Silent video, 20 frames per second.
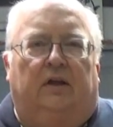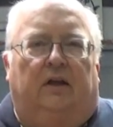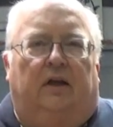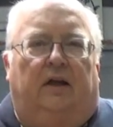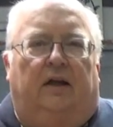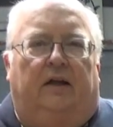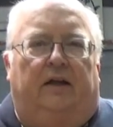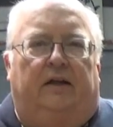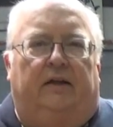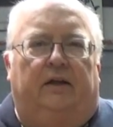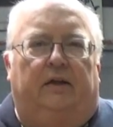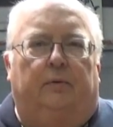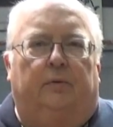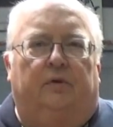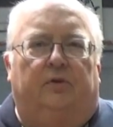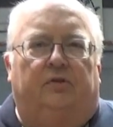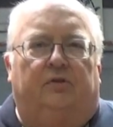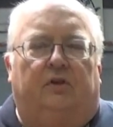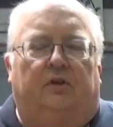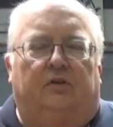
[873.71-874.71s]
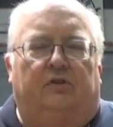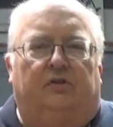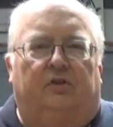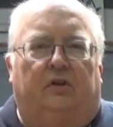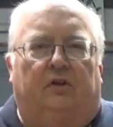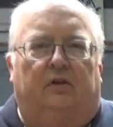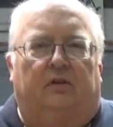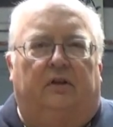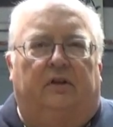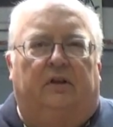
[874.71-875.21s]
and he was
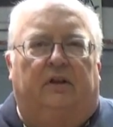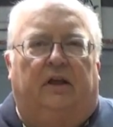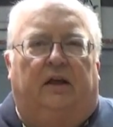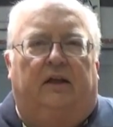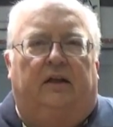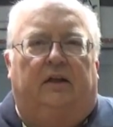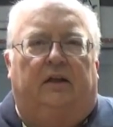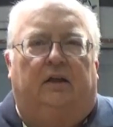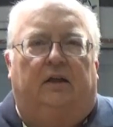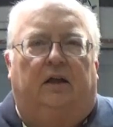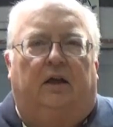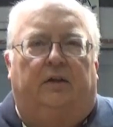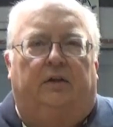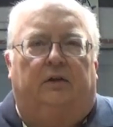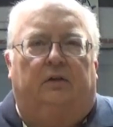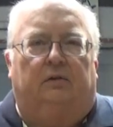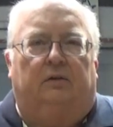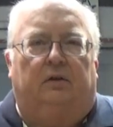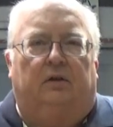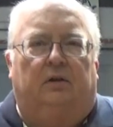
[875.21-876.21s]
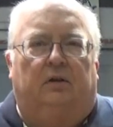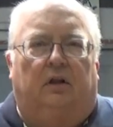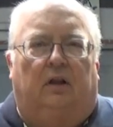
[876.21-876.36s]
considering getting another